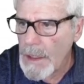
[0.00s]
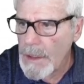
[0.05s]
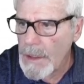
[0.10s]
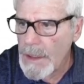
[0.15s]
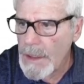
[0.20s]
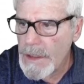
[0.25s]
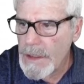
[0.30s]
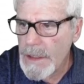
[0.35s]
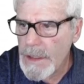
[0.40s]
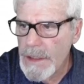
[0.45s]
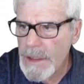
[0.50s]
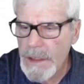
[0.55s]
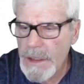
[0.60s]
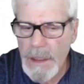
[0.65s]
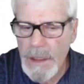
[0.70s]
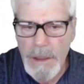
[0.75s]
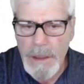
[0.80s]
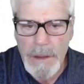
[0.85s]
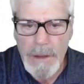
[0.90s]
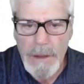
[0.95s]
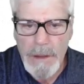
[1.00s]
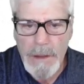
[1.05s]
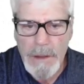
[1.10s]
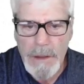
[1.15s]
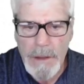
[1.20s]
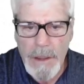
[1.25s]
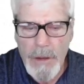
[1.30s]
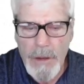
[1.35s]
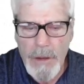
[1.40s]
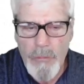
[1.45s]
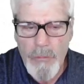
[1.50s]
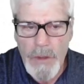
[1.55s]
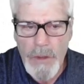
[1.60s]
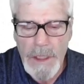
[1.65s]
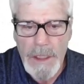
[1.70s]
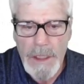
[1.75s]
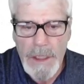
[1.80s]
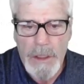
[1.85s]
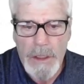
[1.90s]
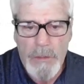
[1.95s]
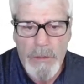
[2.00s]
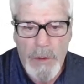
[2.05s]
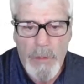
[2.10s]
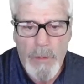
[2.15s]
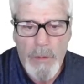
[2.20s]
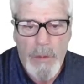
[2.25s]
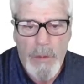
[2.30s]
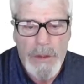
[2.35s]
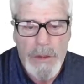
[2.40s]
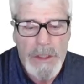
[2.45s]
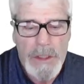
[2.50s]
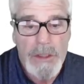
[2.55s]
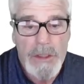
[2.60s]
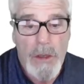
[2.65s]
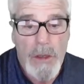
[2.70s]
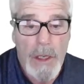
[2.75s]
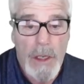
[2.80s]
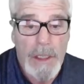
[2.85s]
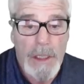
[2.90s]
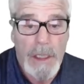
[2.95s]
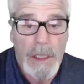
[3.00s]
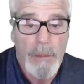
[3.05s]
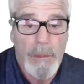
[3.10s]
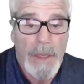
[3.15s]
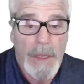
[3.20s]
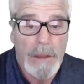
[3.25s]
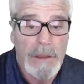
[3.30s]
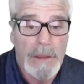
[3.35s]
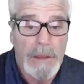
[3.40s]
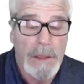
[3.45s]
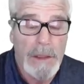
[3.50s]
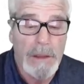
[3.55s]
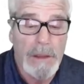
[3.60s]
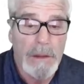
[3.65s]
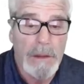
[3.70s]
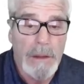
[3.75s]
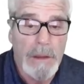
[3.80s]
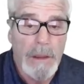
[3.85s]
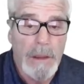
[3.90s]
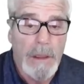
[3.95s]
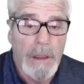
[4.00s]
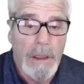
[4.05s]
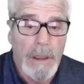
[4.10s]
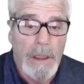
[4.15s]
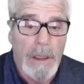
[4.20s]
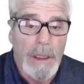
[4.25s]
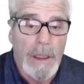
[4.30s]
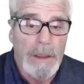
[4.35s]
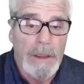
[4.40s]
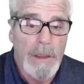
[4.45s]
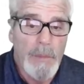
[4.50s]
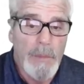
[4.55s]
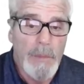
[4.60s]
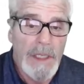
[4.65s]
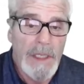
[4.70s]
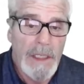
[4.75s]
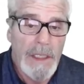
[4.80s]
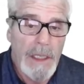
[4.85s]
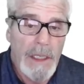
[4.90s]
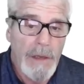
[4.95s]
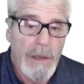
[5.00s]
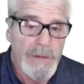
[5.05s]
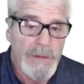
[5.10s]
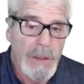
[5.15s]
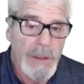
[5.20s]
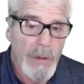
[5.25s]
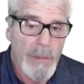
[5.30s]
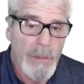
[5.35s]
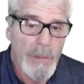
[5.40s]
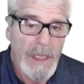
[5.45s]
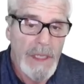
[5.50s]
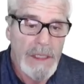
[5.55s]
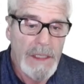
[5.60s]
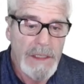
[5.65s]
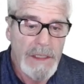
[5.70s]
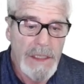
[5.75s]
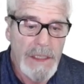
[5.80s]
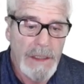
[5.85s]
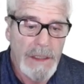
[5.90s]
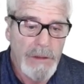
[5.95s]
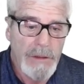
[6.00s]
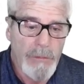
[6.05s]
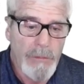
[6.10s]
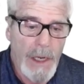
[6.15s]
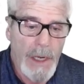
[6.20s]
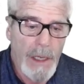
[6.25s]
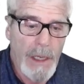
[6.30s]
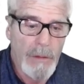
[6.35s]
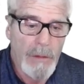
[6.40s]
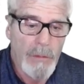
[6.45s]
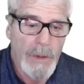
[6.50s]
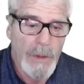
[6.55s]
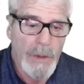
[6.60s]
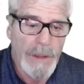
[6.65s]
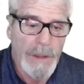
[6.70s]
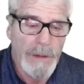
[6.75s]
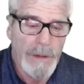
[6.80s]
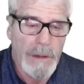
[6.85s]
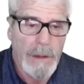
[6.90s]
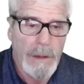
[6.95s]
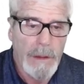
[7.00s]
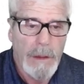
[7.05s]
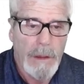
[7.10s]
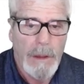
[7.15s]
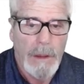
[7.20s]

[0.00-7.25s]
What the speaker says: This is a really good one. We were just talking about the PDFs that were being sent around with